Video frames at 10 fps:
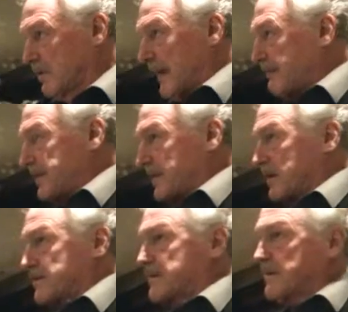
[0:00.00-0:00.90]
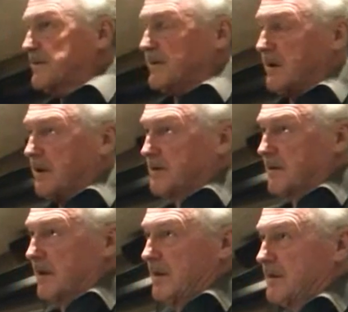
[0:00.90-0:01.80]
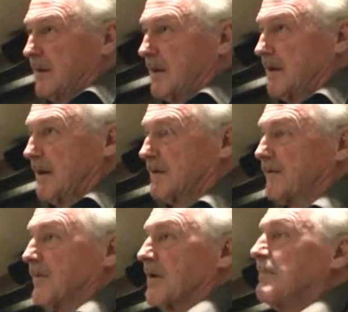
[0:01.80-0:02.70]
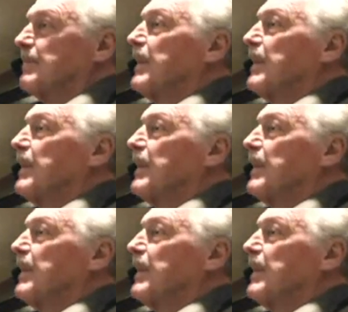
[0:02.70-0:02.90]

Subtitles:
everything else is free.